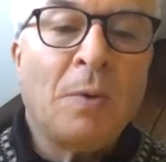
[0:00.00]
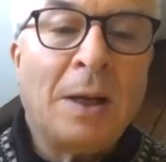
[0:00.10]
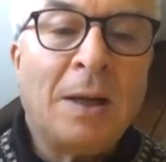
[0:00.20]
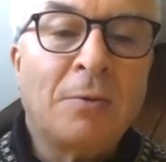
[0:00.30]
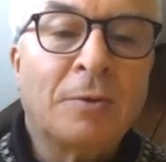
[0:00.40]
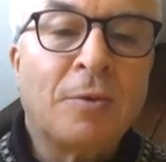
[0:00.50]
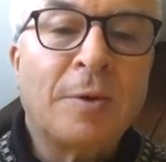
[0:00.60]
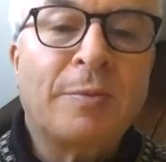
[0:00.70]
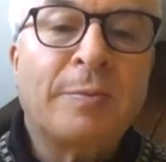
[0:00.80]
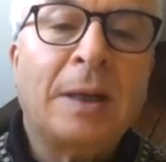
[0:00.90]
Well, what
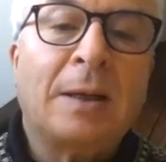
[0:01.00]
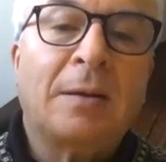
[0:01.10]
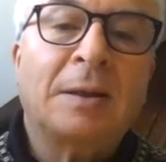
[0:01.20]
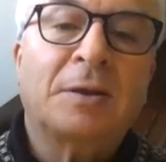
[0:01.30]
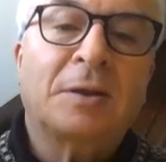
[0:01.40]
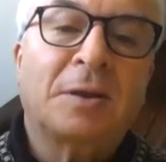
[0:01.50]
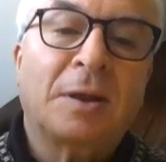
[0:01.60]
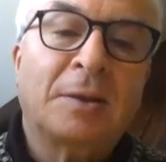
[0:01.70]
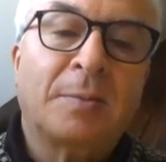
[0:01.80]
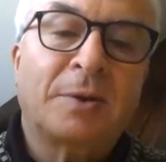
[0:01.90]
would be our
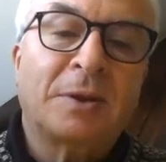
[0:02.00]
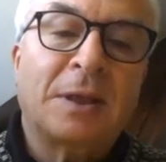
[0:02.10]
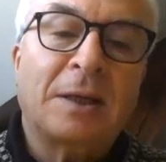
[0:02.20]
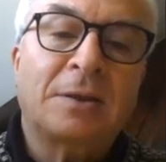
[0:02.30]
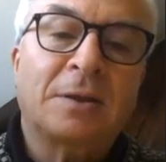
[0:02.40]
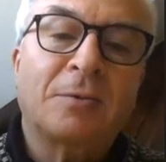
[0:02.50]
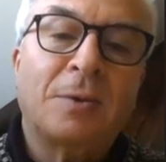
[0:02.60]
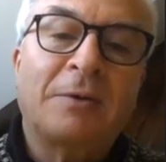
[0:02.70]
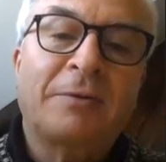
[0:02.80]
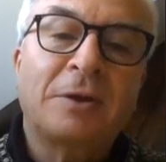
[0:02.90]
interpretation?
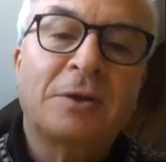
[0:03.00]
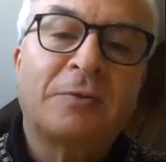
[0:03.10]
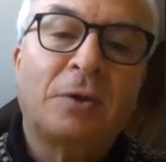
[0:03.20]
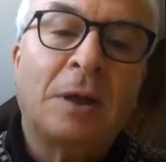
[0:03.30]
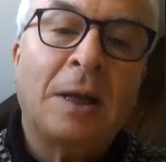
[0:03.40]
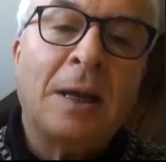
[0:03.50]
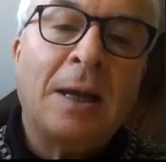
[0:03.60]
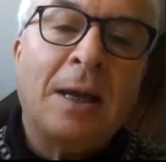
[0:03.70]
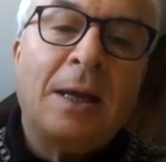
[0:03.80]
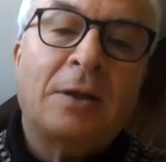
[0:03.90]
Well, first of all,
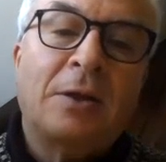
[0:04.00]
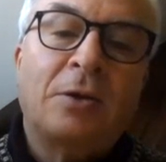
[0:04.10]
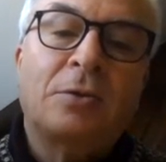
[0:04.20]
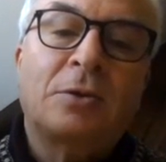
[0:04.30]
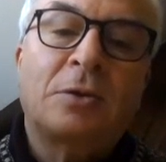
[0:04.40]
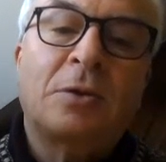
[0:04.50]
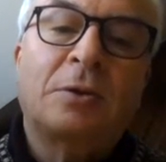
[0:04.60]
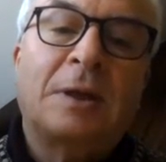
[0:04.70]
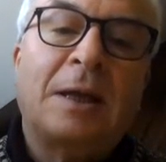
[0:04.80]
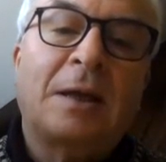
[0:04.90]
those
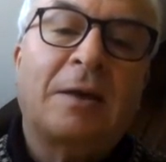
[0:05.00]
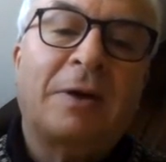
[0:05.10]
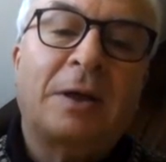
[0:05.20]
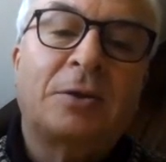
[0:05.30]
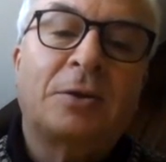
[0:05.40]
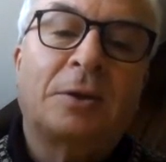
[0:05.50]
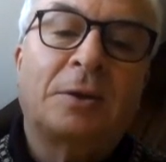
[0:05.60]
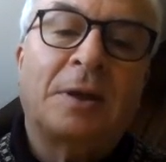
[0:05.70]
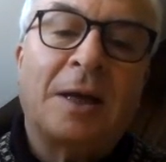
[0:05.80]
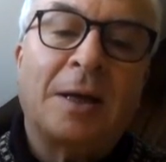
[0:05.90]
who take a very short